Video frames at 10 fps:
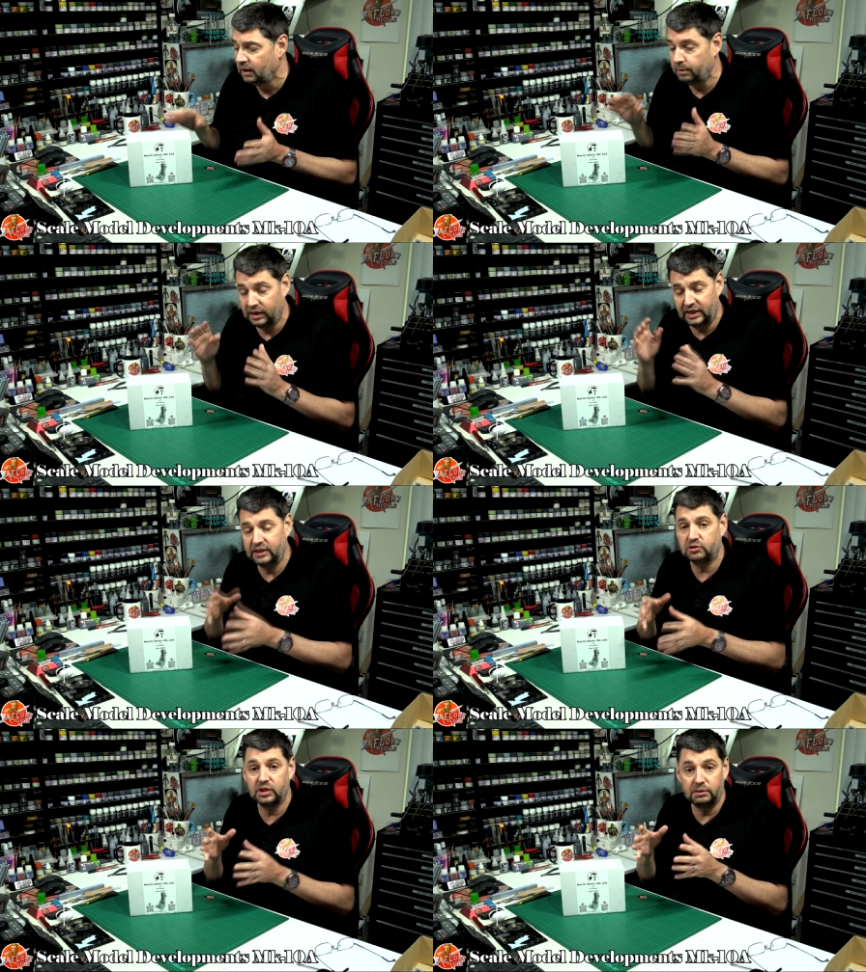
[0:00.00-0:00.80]
but
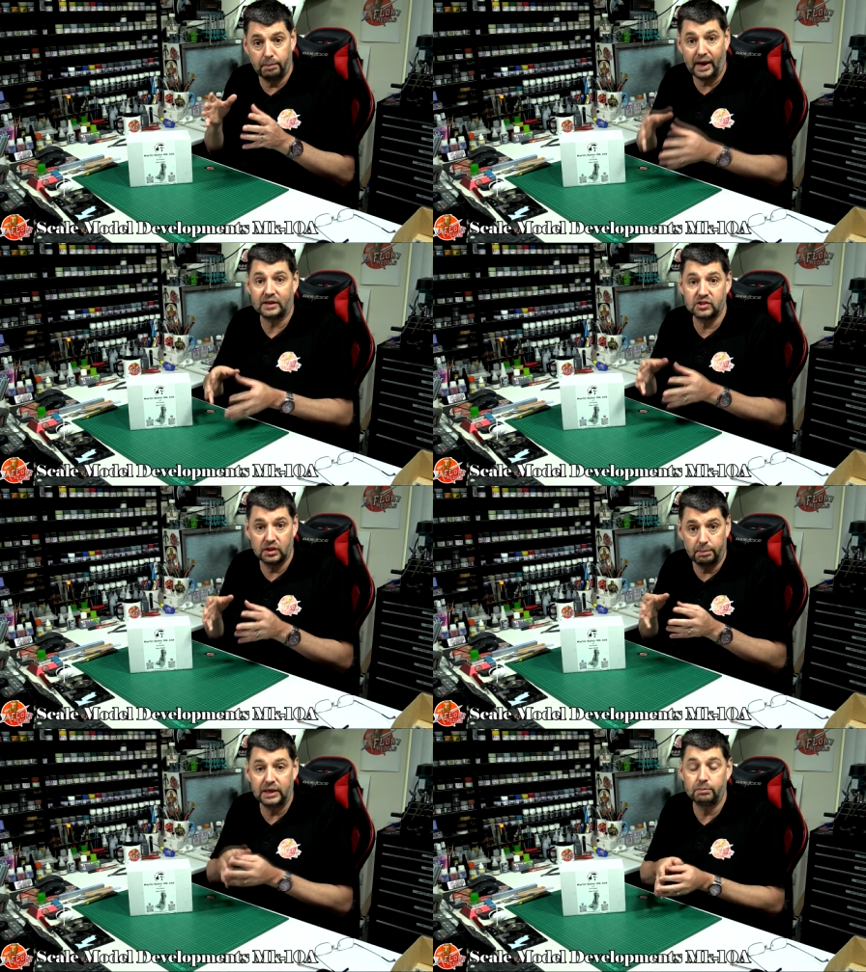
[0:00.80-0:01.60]
literally back to the
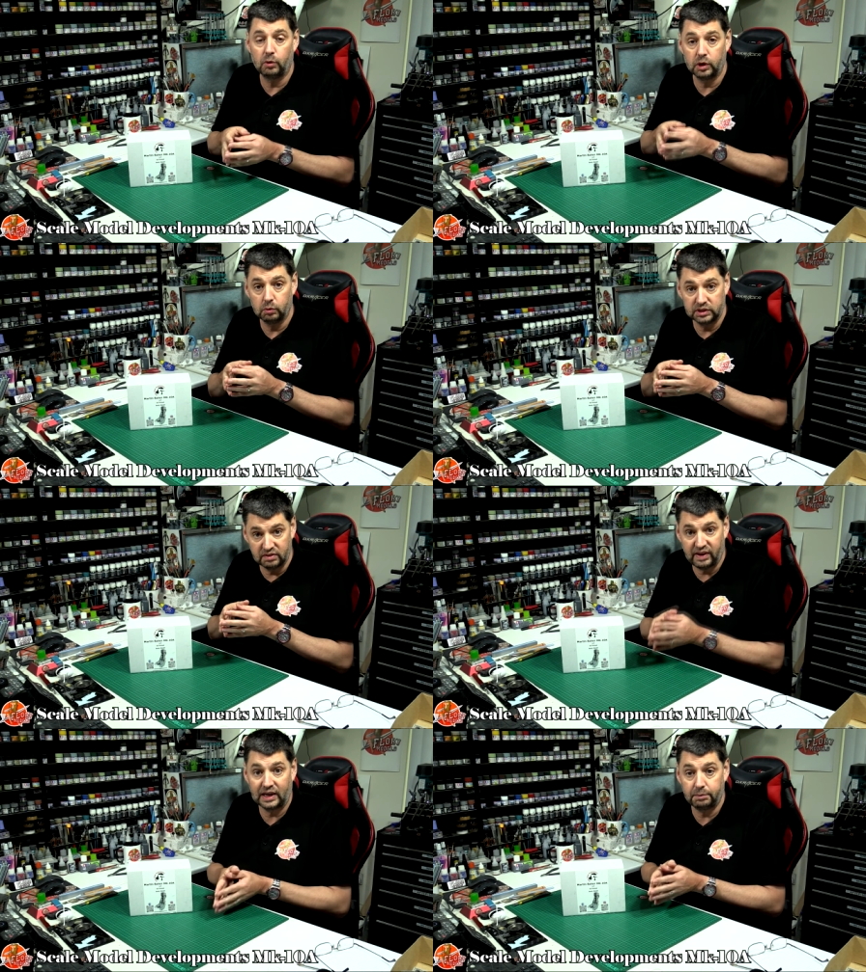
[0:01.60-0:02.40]
people who were
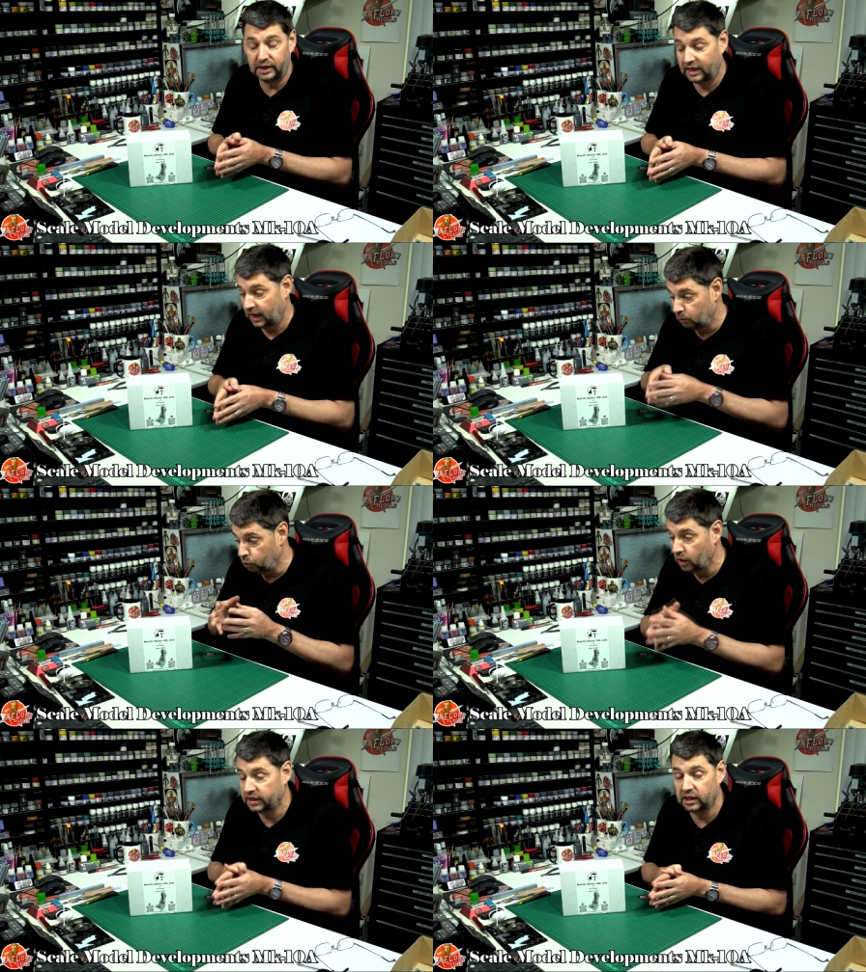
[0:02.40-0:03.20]
developing it and
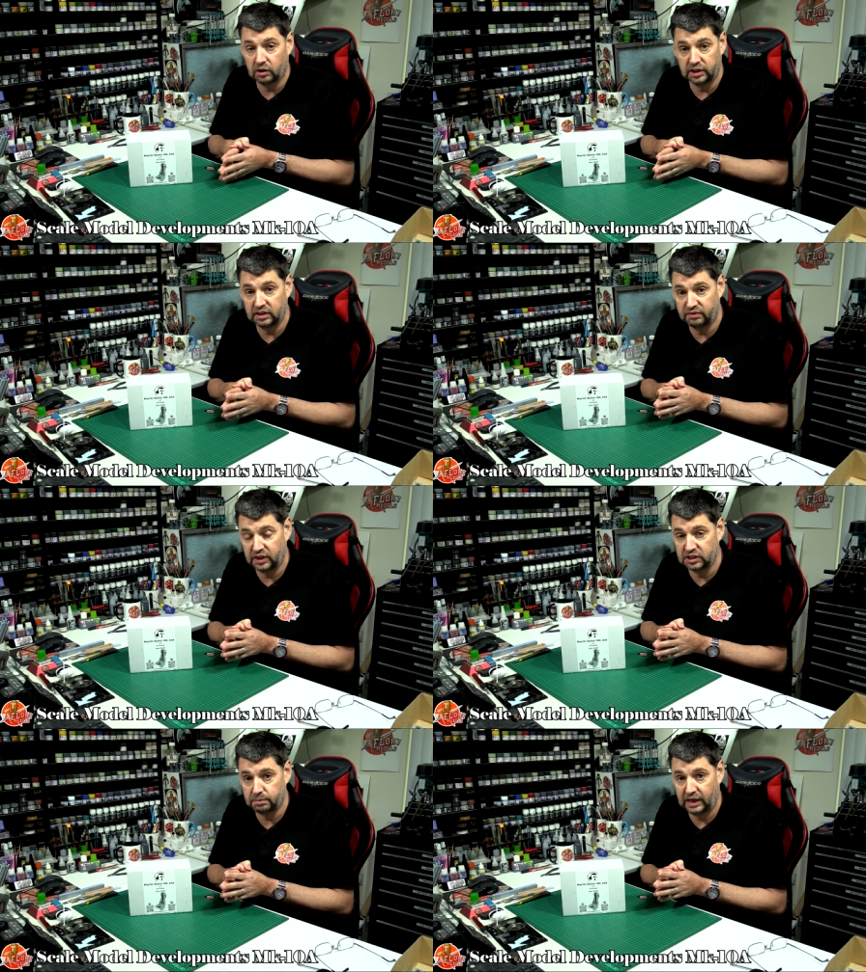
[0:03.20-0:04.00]
working on it in the
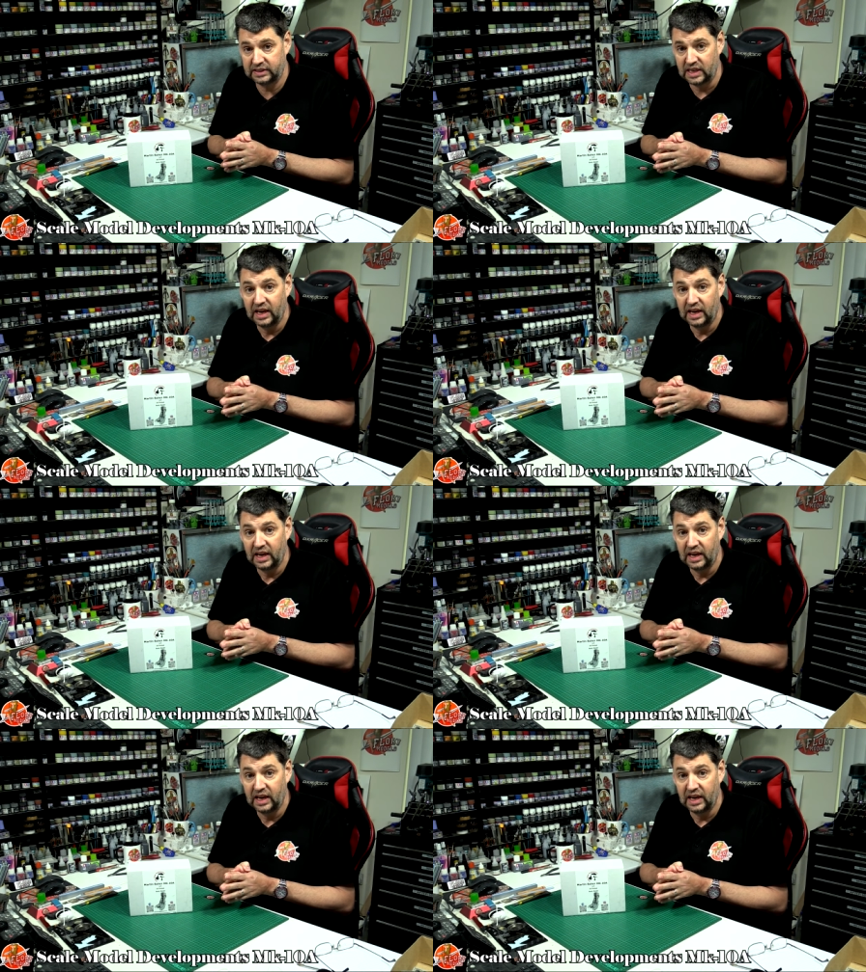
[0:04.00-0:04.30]
first place.